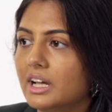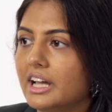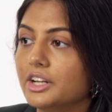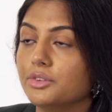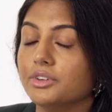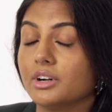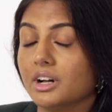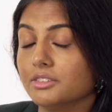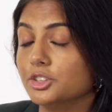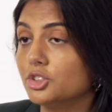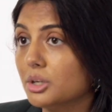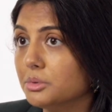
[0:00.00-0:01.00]
And if you're
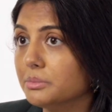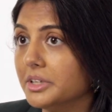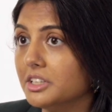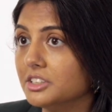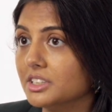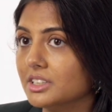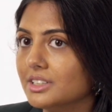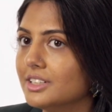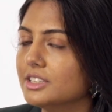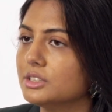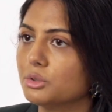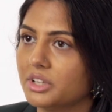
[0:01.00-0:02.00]
having trouble managing it,
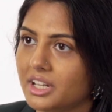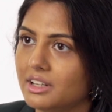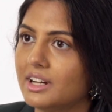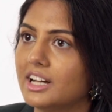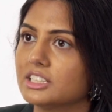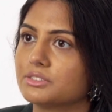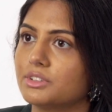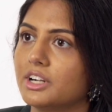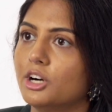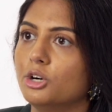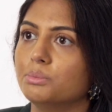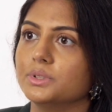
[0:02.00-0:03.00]
it's okay to ask for
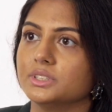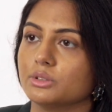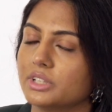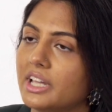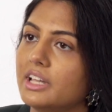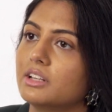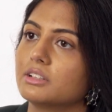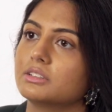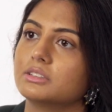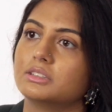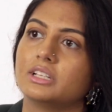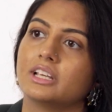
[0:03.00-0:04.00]
help. It's okay to
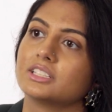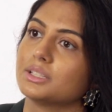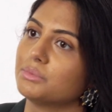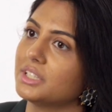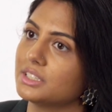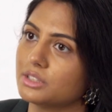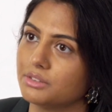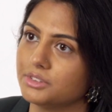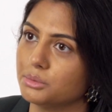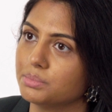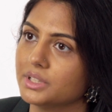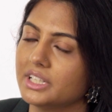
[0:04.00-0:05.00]
take some things off
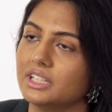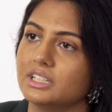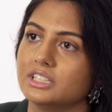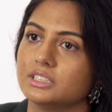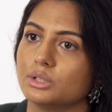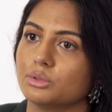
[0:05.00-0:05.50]
your plate. It's